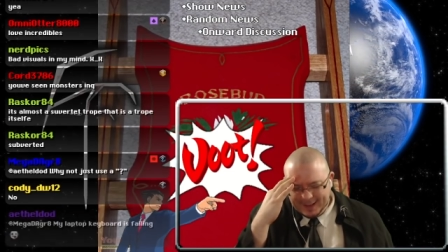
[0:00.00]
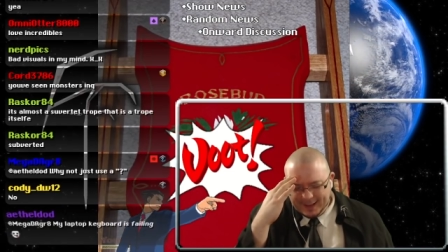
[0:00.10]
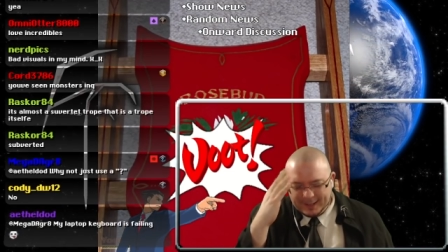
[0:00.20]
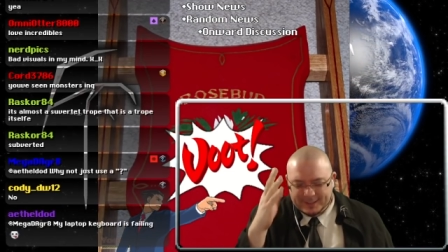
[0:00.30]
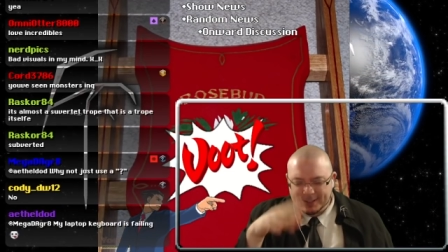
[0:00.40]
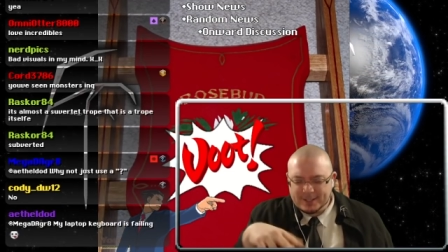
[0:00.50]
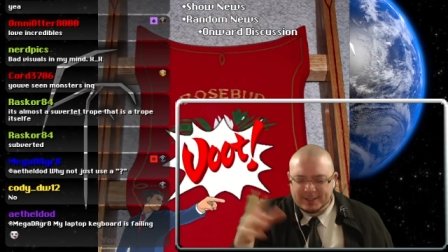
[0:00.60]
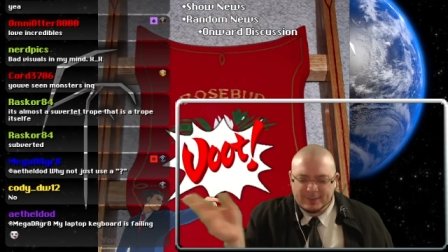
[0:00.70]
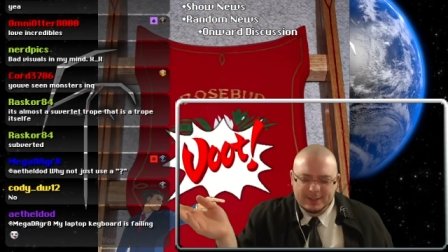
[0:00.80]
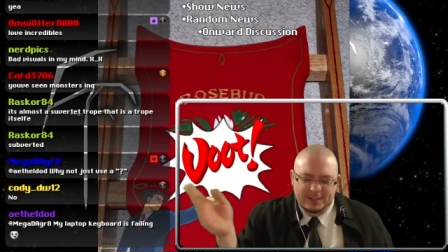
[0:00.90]
I said she's
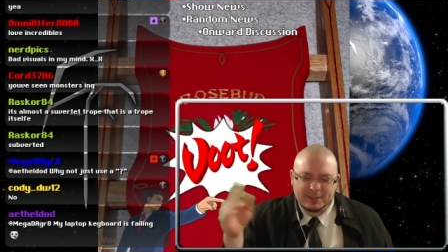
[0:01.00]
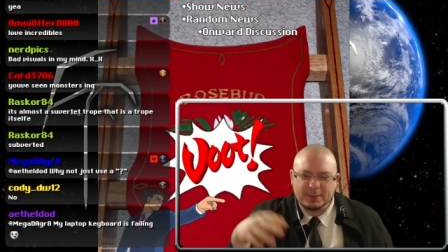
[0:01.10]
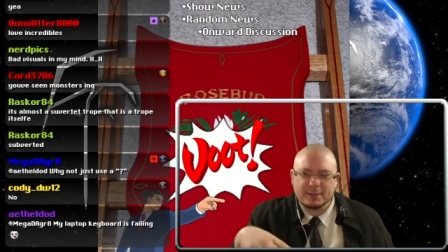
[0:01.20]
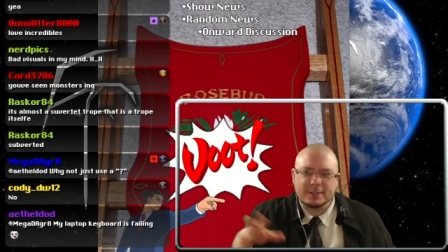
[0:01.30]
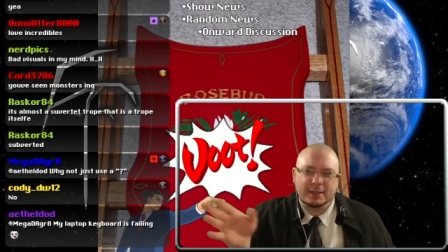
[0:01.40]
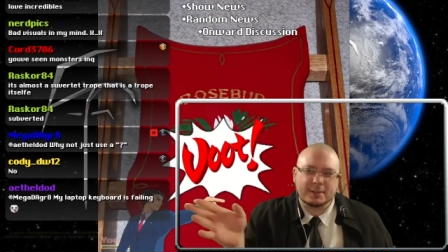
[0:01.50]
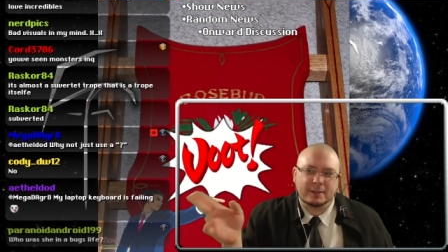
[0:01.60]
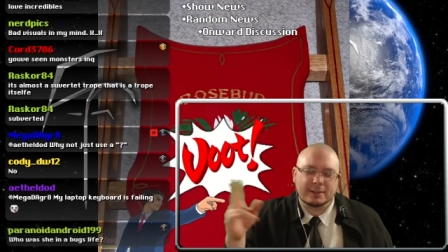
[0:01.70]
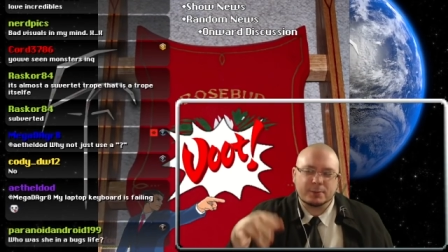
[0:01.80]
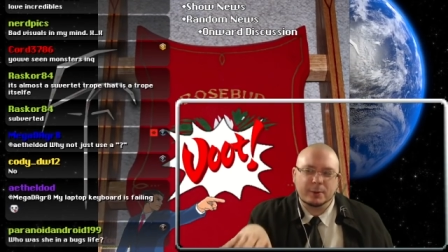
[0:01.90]
having sex at the centaur.
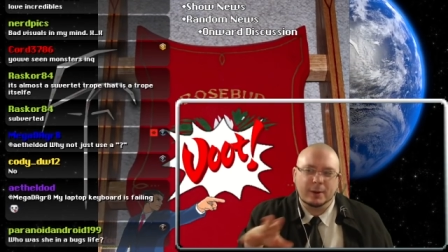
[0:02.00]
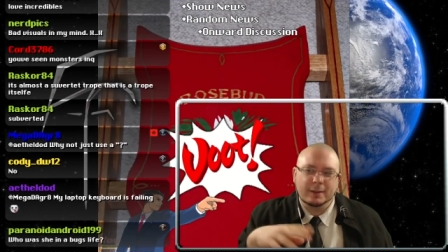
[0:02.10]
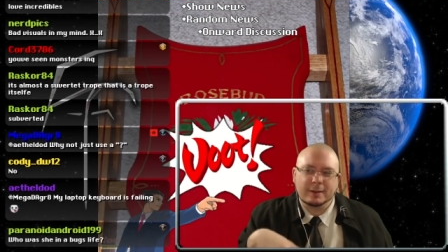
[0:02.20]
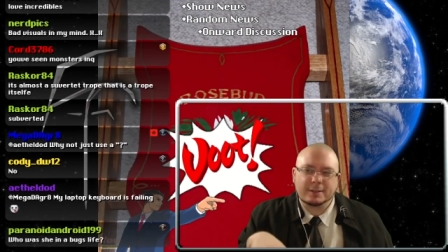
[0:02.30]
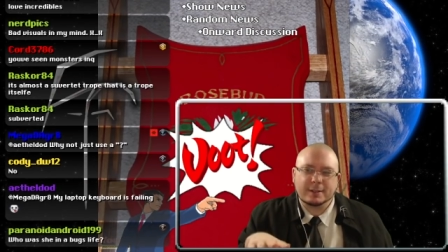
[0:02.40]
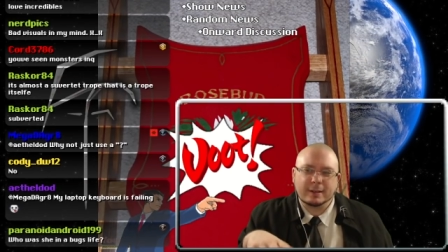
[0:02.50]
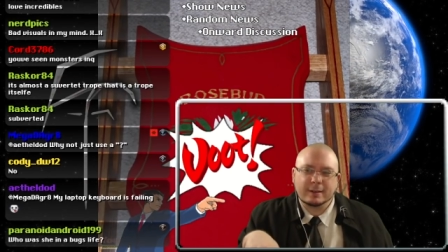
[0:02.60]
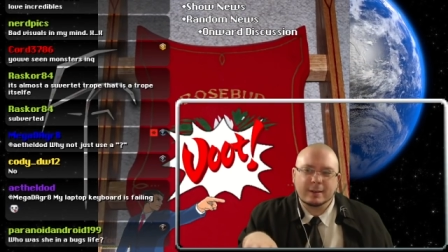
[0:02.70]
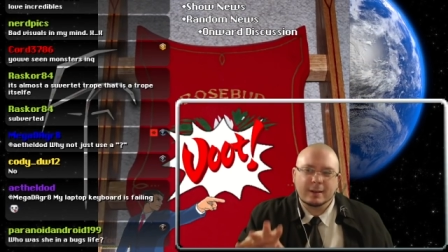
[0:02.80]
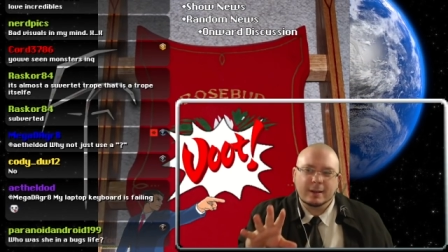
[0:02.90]
Let's rewind that a second.
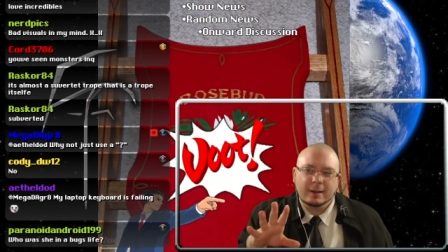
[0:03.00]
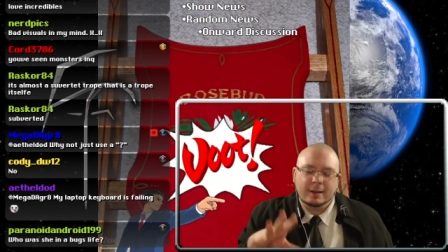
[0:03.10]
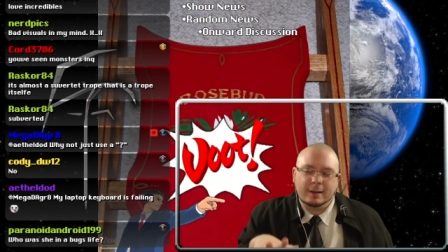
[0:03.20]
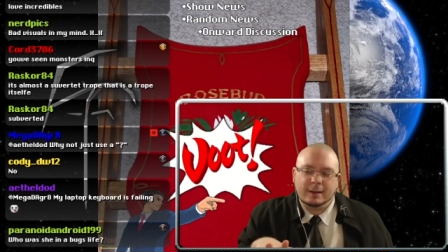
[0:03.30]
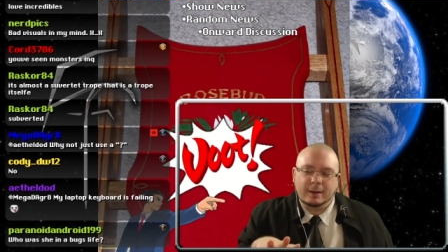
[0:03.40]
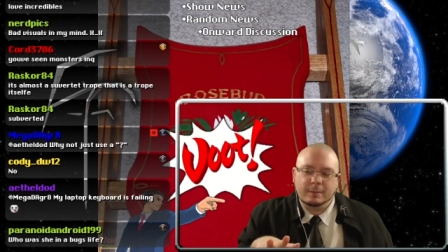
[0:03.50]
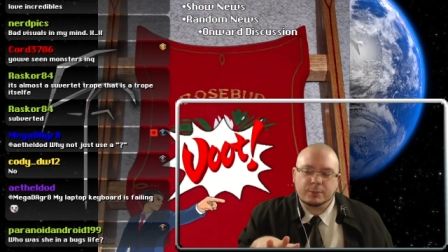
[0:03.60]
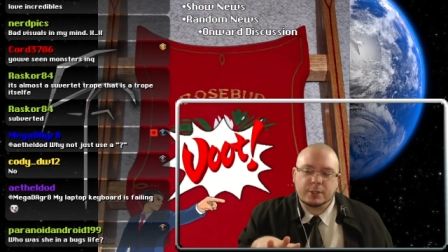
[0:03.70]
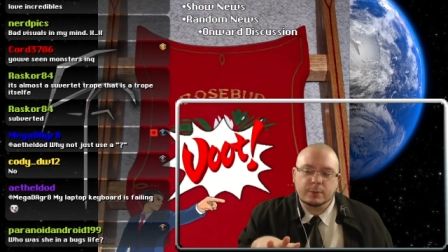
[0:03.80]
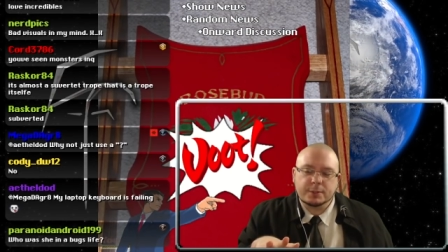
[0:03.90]

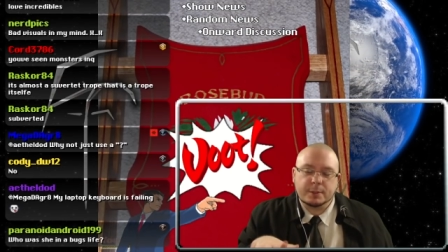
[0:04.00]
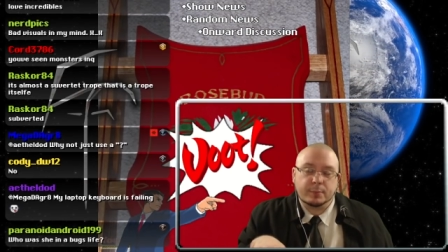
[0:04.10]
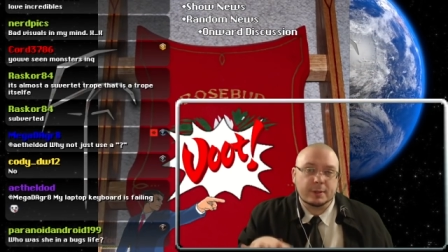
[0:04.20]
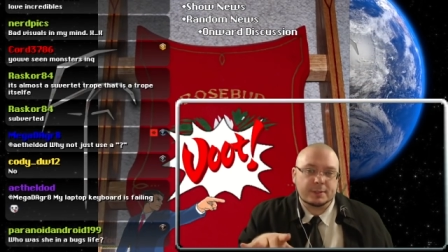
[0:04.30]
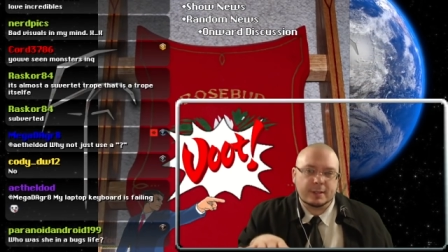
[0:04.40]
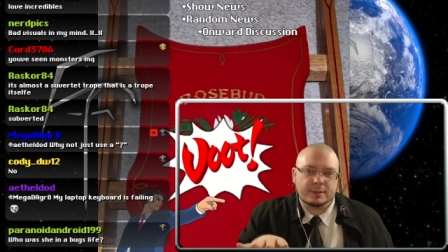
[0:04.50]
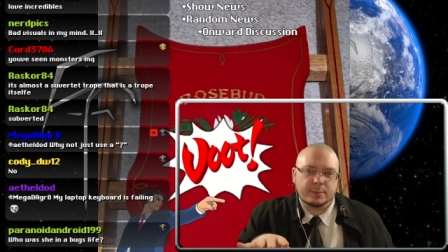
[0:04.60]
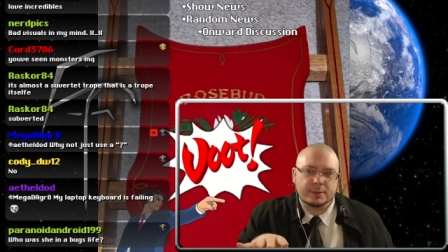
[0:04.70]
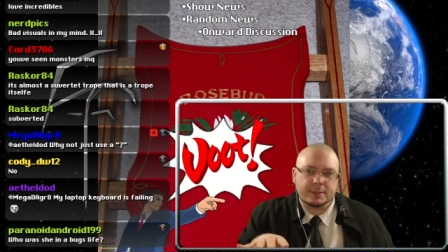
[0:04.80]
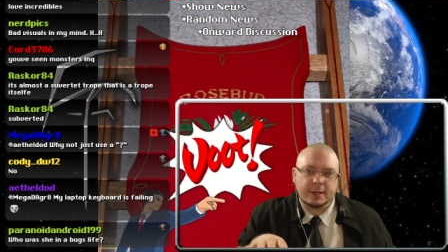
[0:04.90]
She was the princess,
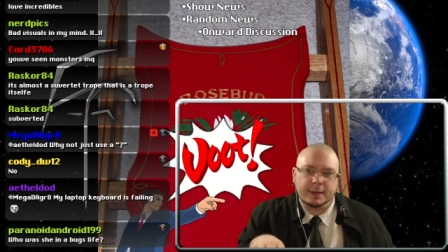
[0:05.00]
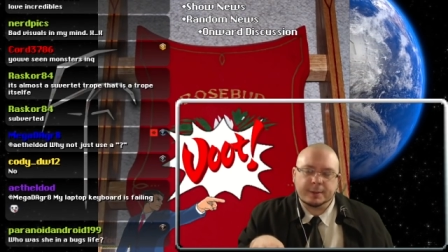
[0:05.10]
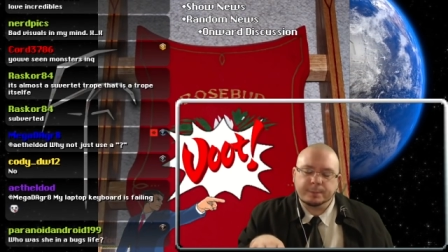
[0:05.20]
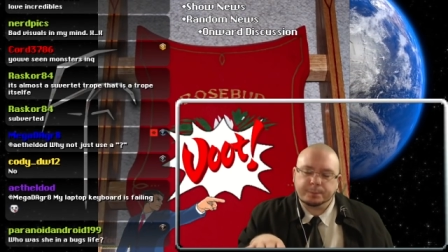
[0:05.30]
Princess Ada.